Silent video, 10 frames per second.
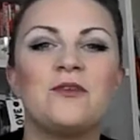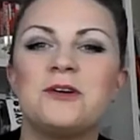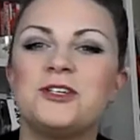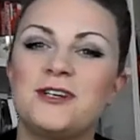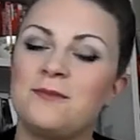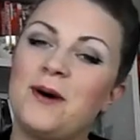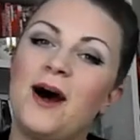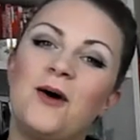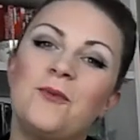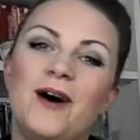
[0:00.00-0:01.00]
you for watching
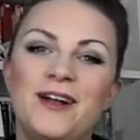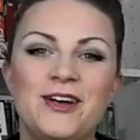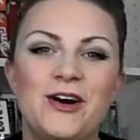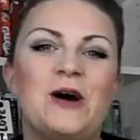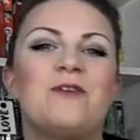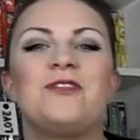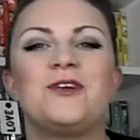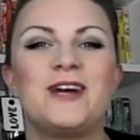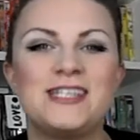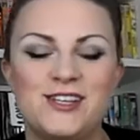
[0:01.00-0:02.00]
part 1 of
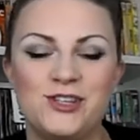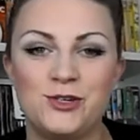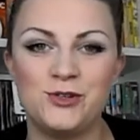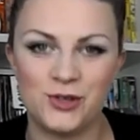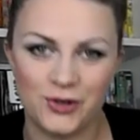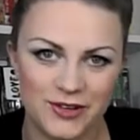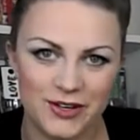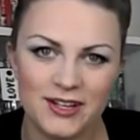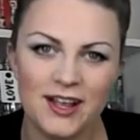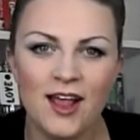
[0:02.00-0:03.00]
the resin
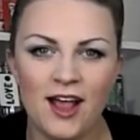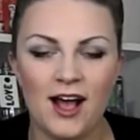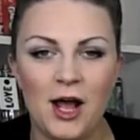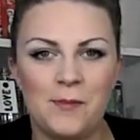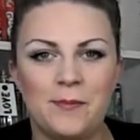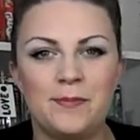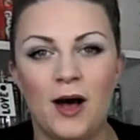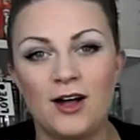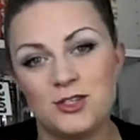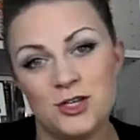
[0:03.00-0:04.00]
tutorial.
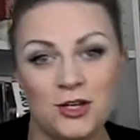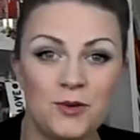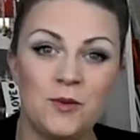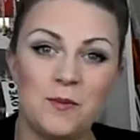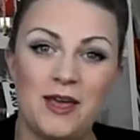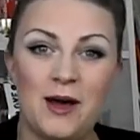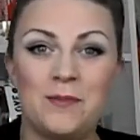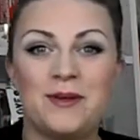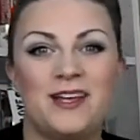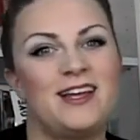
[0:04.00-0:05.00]
Part 2 will be
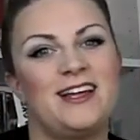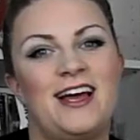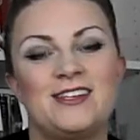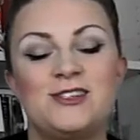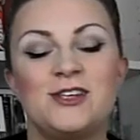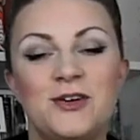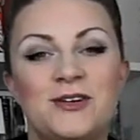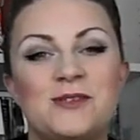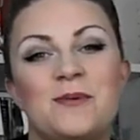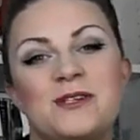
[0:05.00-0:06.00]
up as
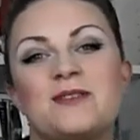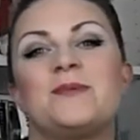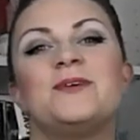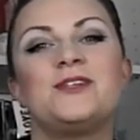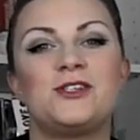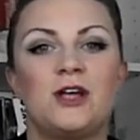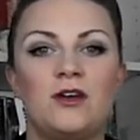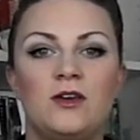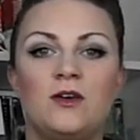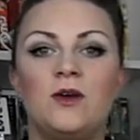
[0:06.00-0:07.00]
soon as possible to
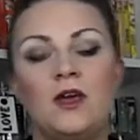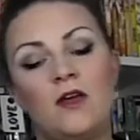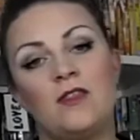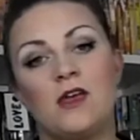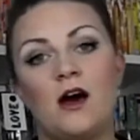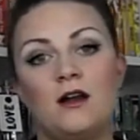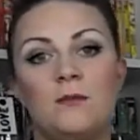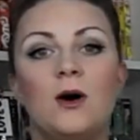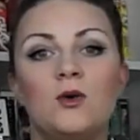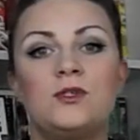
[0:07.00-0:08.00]
show you the
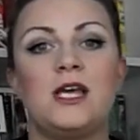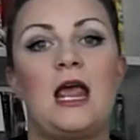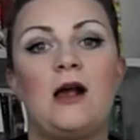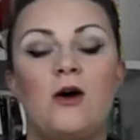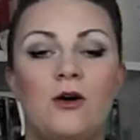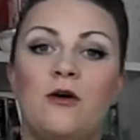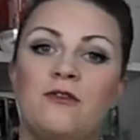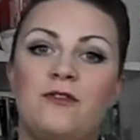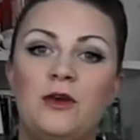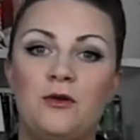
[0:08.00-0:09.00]
unmoulding
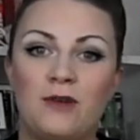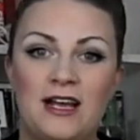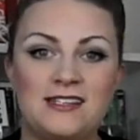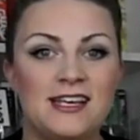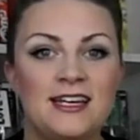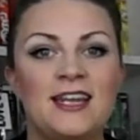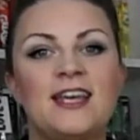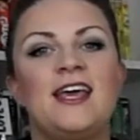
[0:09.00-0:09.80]
of your resin.